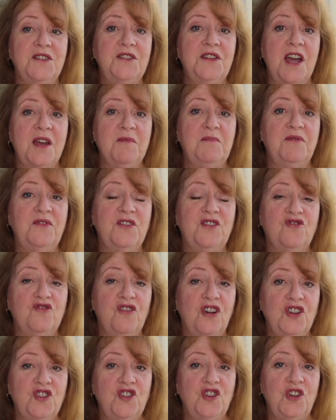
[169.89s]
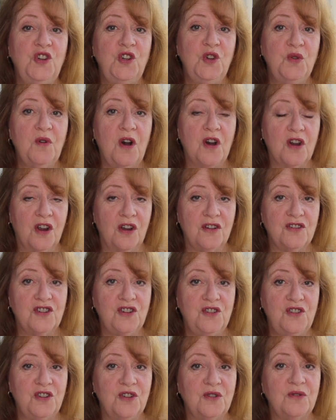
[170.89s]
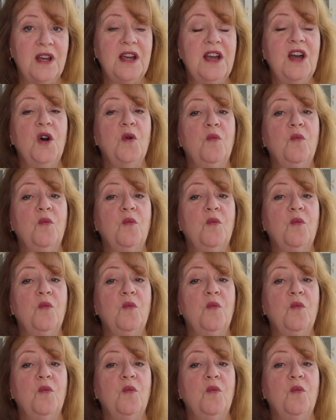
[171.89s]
type of astrology you are going to do